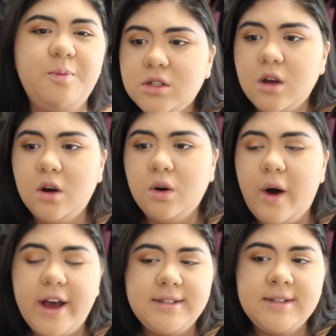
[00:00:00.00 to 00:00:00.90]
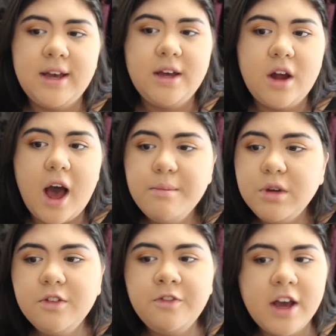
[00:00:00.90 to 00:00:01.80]
So I said, I'm
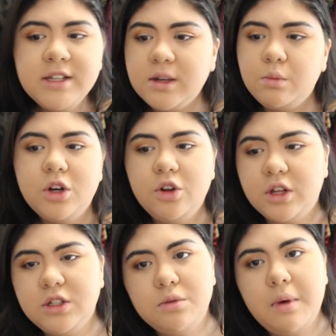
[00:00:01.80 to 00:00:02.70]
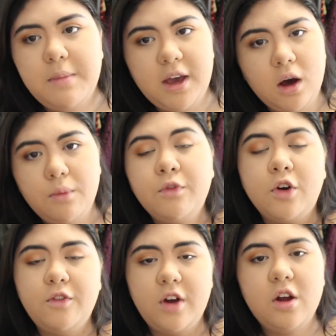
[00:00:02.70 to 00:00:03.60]
gonna find someone who can do my makeup
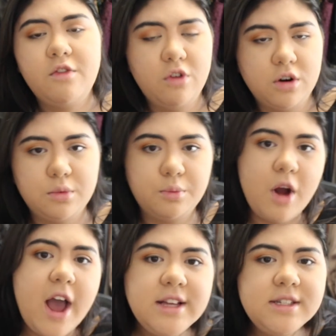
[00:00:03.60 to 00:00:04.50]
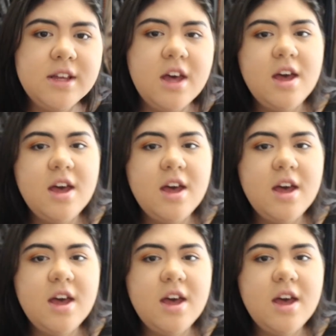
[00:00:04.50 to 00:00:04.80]
for a very affordable price.